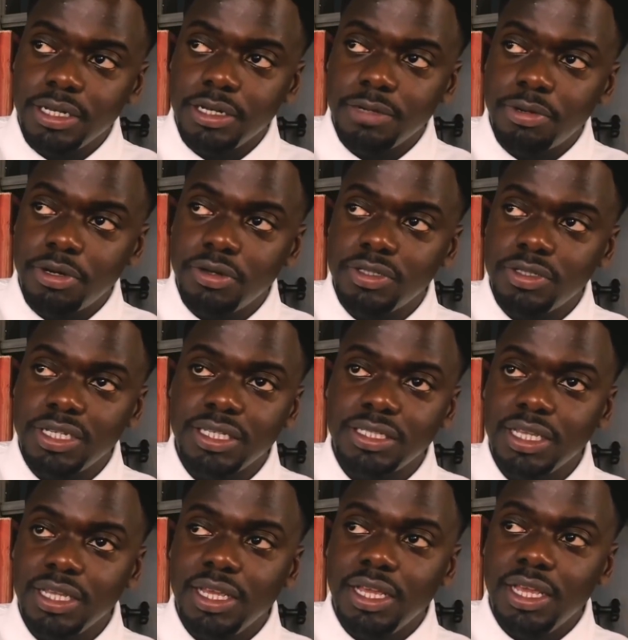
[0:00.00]
the process,
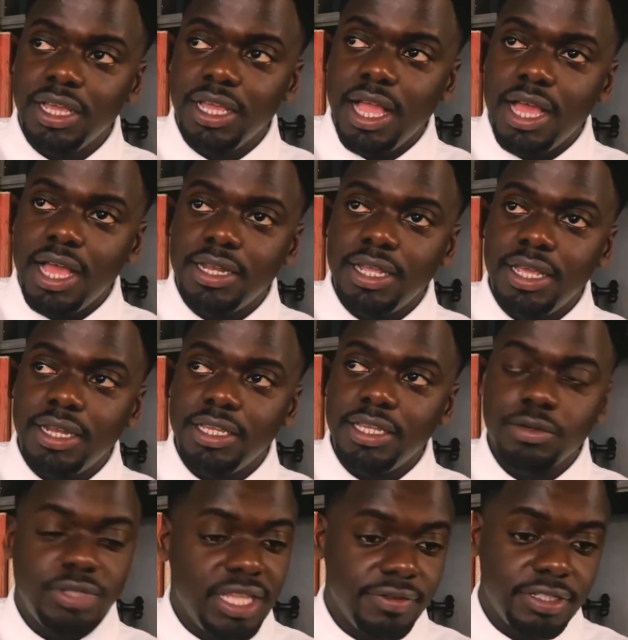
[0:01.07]
and then he
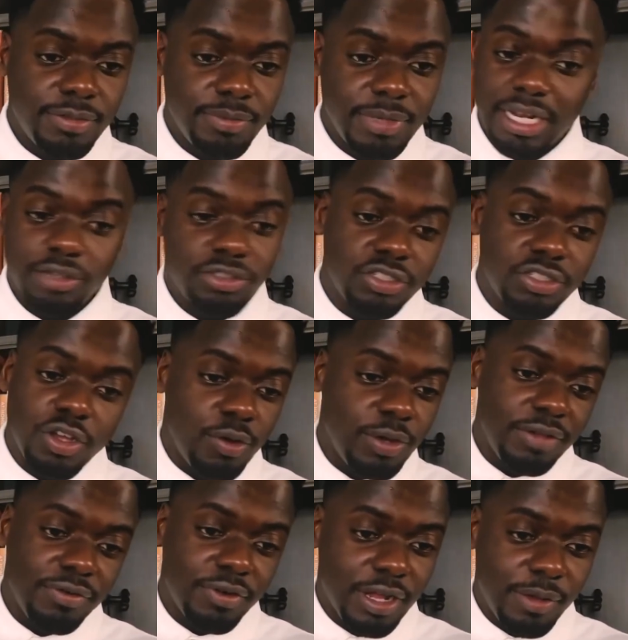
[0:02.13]
would give it to me, and I'll just go away
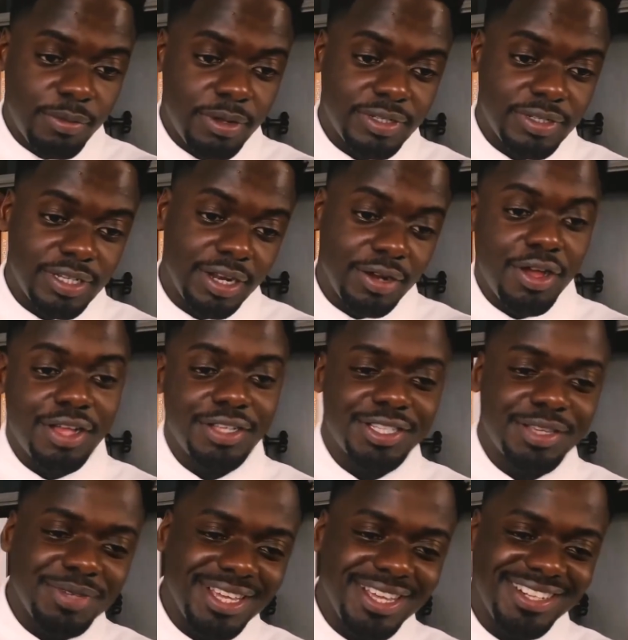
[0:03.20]
for a couple months, and then I'll ask
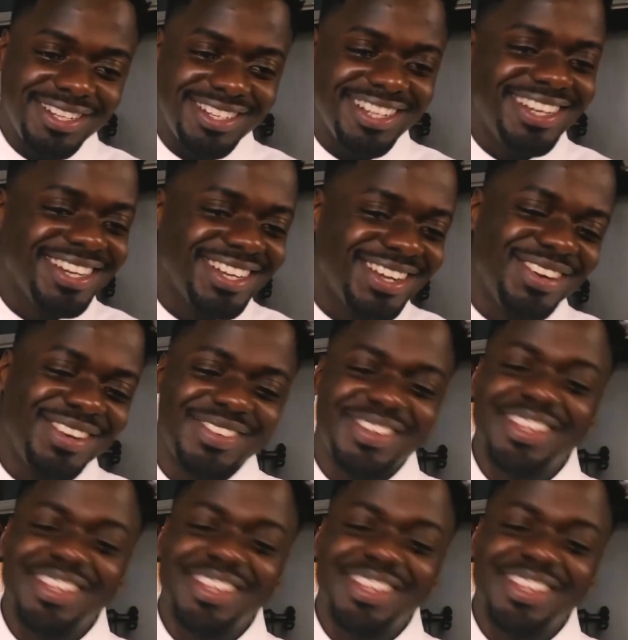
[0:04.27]
him again, and then go away.